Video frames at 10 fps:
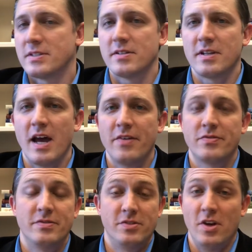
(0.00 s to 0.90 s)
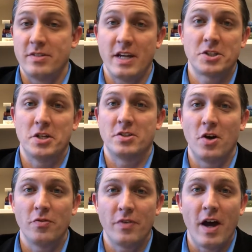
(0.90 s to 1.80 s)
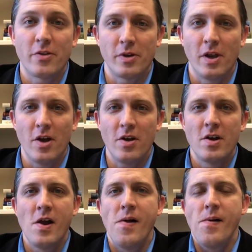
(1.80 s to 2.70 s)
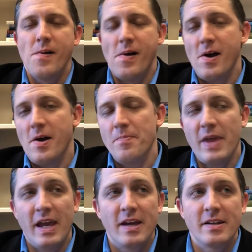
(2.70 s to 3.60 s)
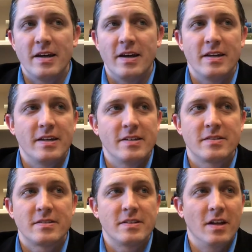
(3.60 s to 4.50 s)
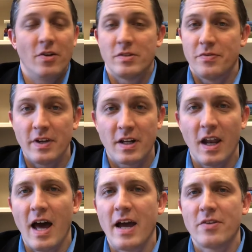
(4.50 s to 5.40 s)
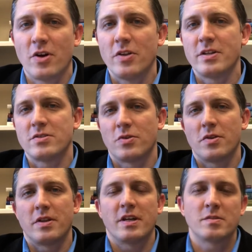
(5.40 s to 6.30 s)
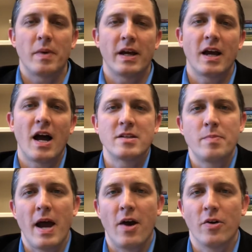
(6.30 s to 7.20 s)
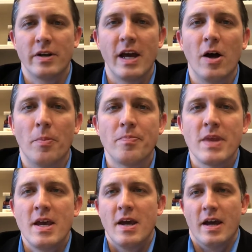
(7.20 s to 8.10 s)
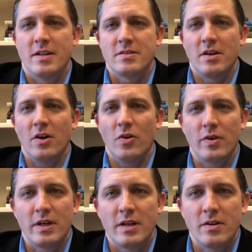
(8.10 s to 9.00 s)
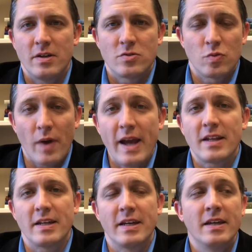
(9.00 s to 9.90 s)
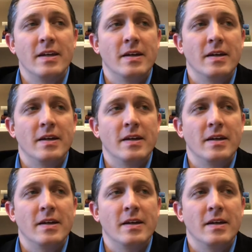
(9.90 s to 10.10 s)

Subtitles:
his life. Saul's actually his own father-in-law. He's, you know, defeated Goliath, all these sort of things by God's power and help. And so he is rightly